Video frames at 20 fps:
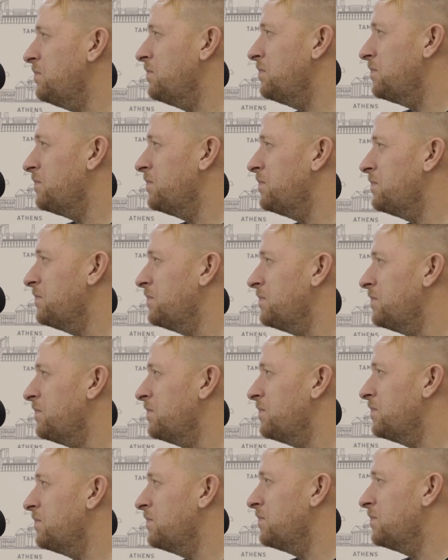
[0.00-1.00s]

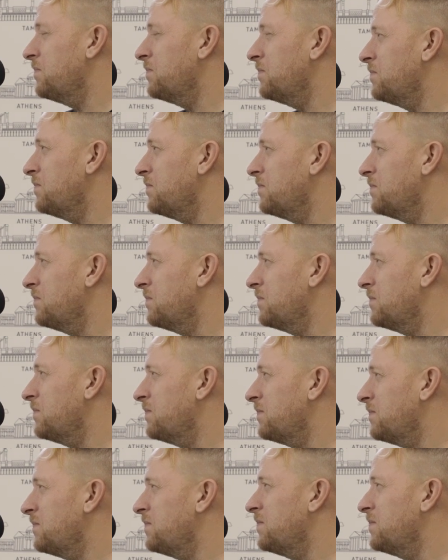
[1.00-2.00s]

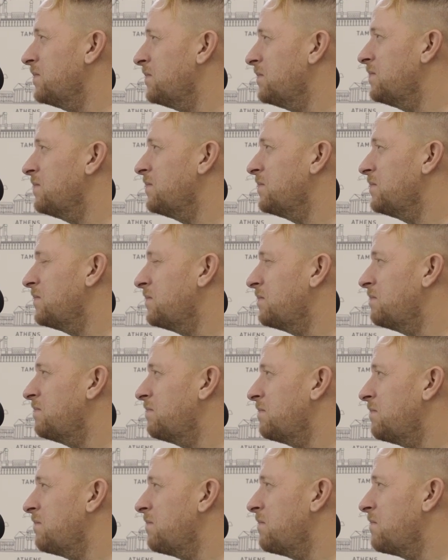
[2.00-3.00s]

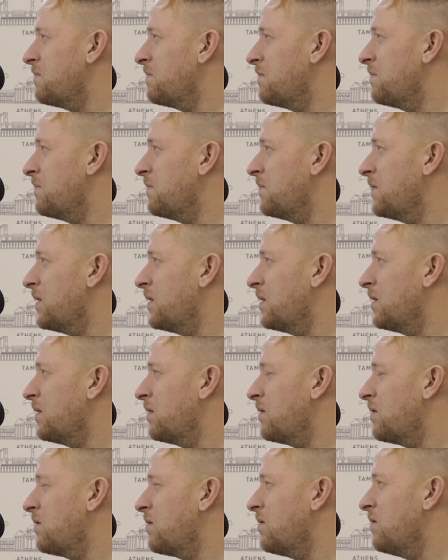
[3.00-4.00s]

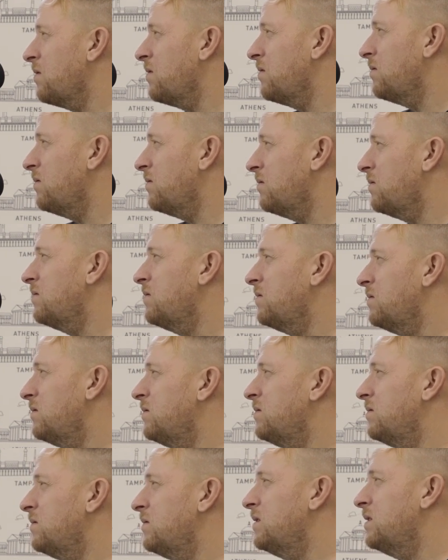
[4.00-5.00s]

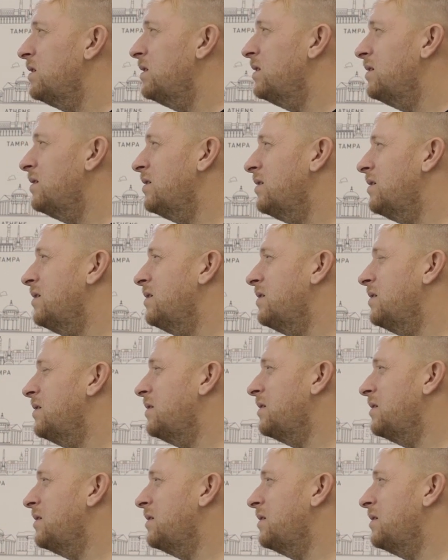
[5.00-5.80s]
[no speech]